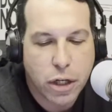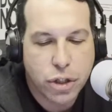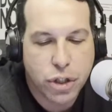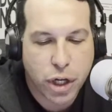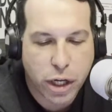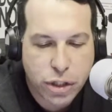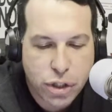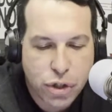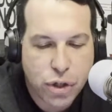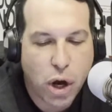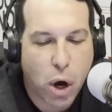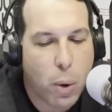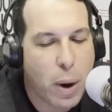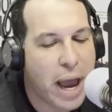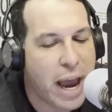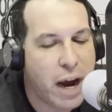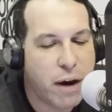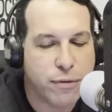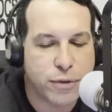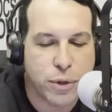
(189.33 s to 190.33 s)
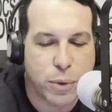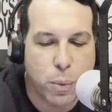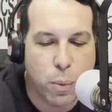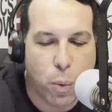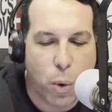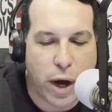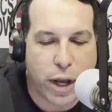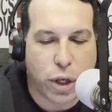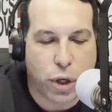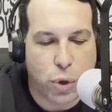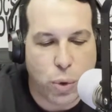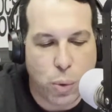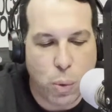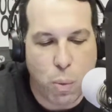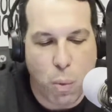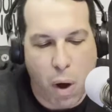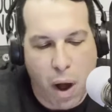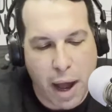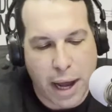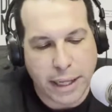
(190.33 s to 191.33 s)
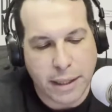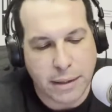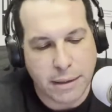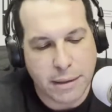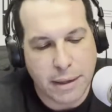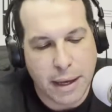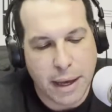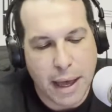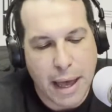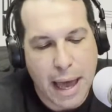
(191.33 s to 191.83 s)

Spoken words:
Just go after what you want